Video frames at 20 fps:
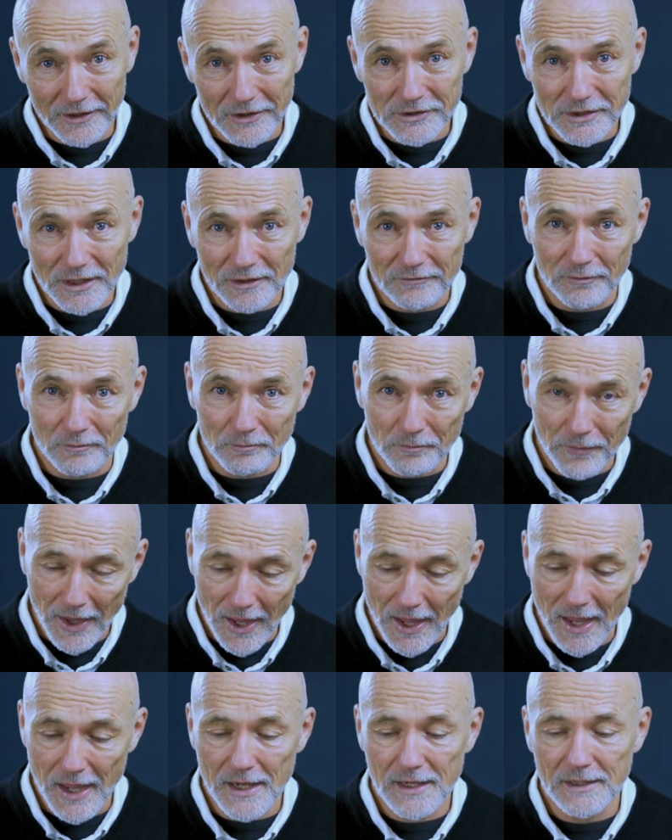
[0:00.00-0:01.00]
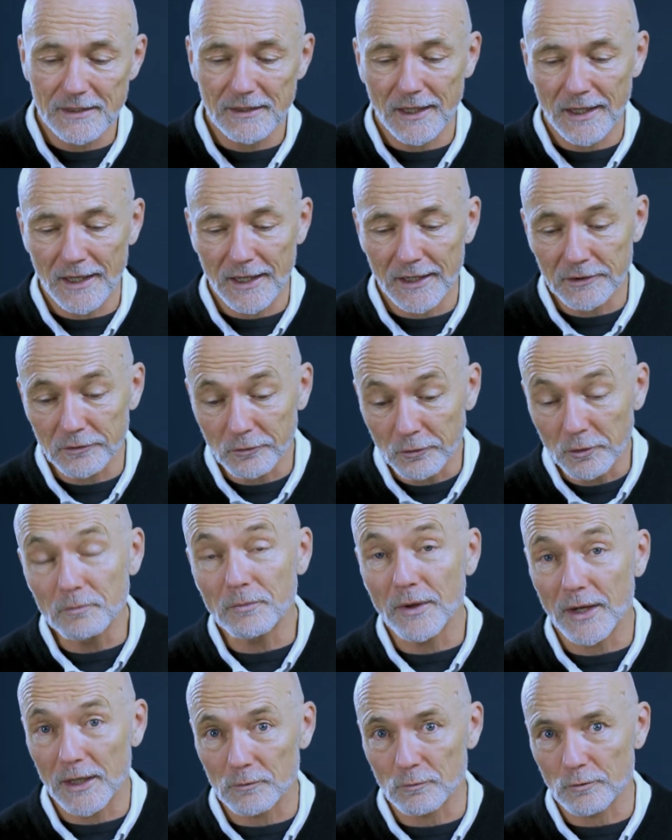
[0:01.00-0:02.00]
I said, from paid and
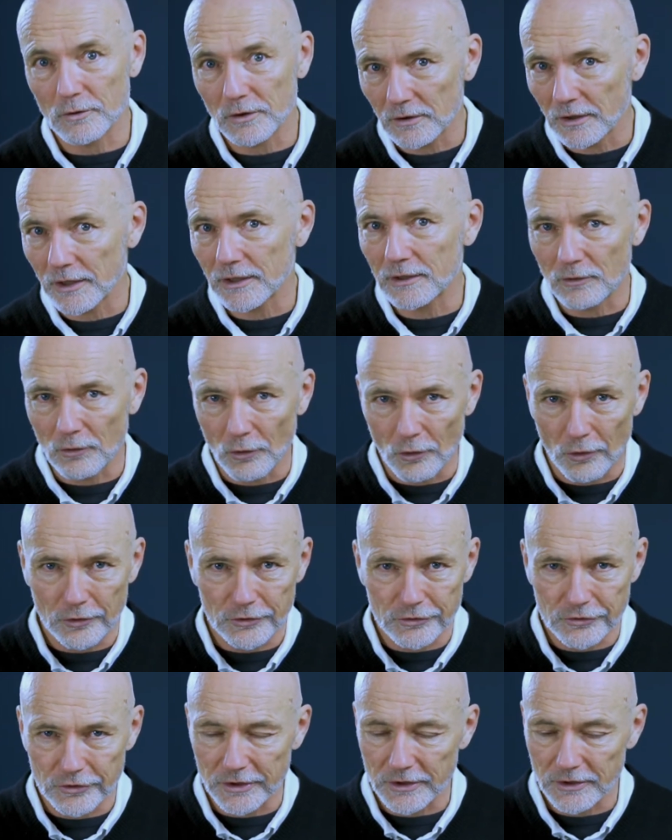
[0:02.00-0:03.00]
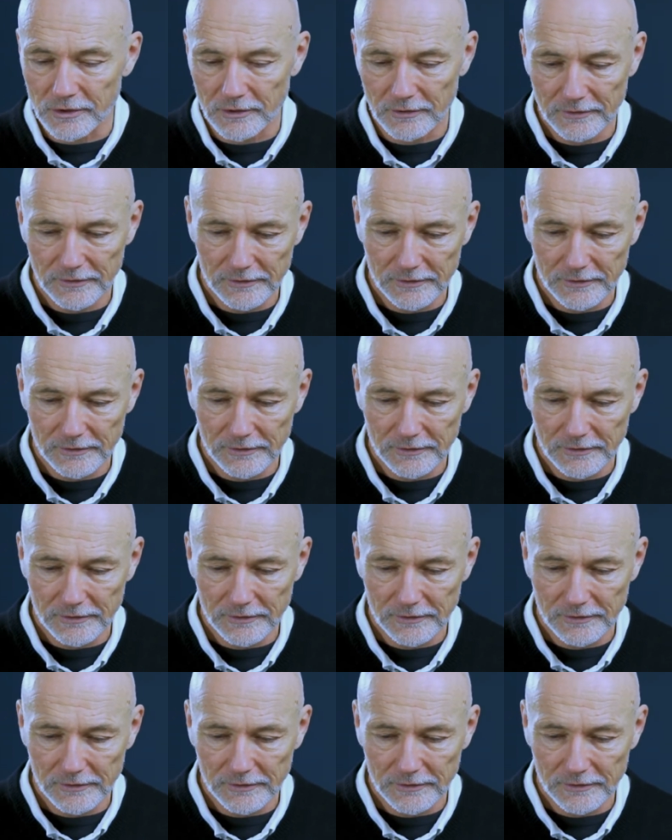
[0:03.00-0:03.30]
unpaid work like laundry.